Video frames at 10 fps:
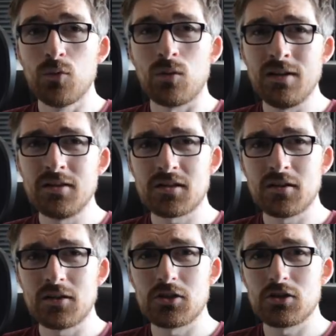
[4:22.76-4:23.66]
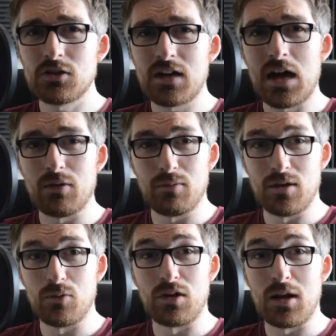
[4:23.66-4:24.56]
And what instantly stood out
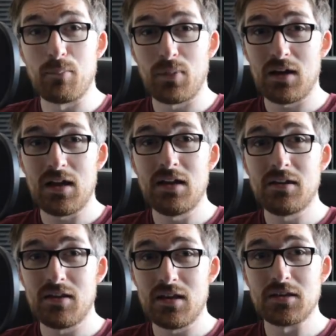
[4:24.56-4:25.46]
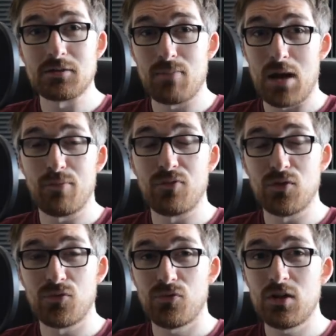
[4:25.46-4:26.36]
at me when I played this map
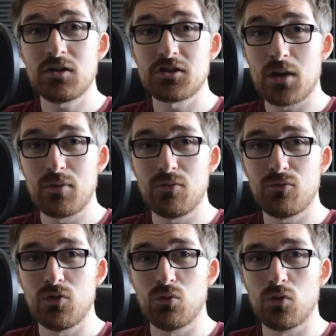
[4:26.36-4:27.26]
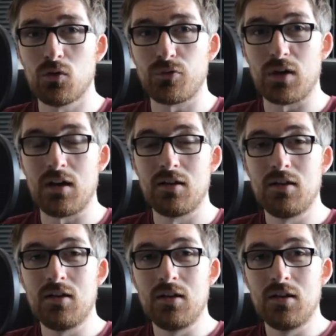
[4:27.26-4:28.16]
for the first time in Infinite Warfare
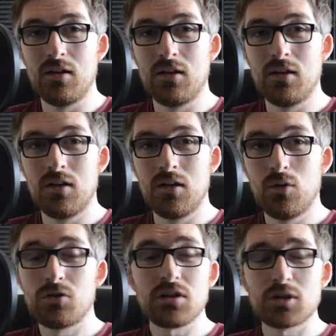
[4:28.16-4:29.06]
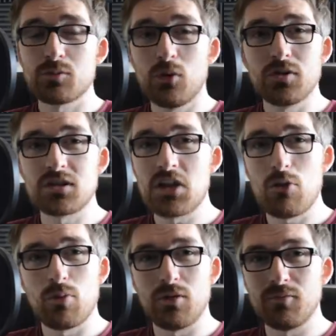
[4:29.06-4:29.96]
was that the spawns are
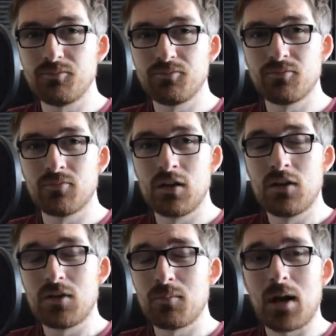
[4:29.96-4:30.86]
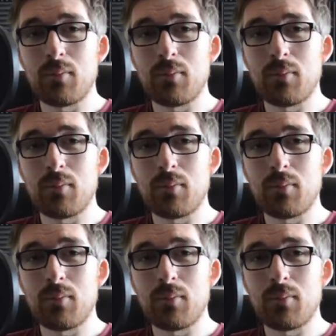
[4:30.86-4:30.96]
terrible. The